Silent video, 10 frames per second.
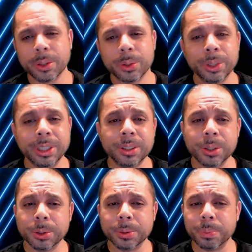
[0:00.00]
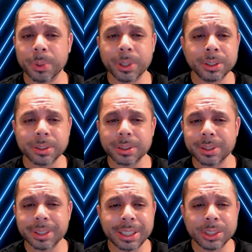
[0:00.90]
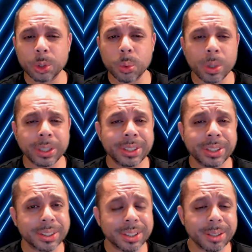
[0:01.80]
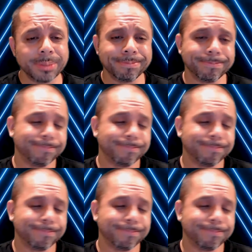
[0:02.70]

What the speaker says: Do these clues bring us into what is yet to come?